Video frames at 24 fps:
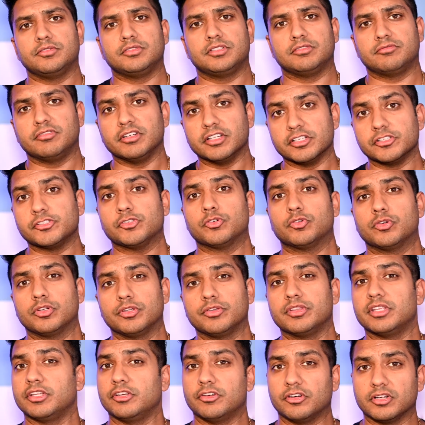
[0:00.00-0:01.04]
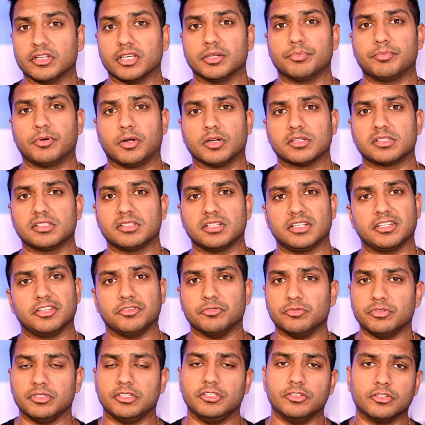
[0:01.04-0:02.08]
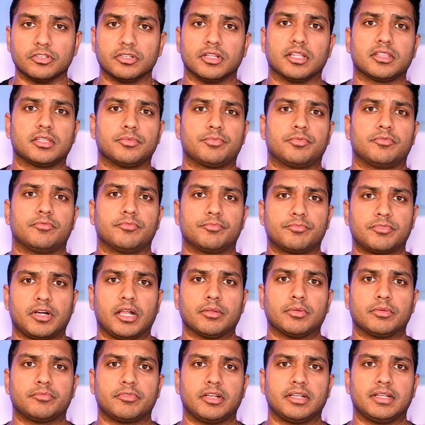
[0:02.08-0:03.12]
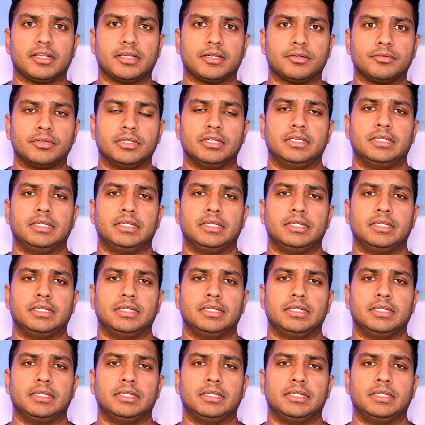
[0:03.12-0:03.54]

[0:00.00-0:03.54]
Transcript: to reassure you that you're a good person, that you're not the problem right now,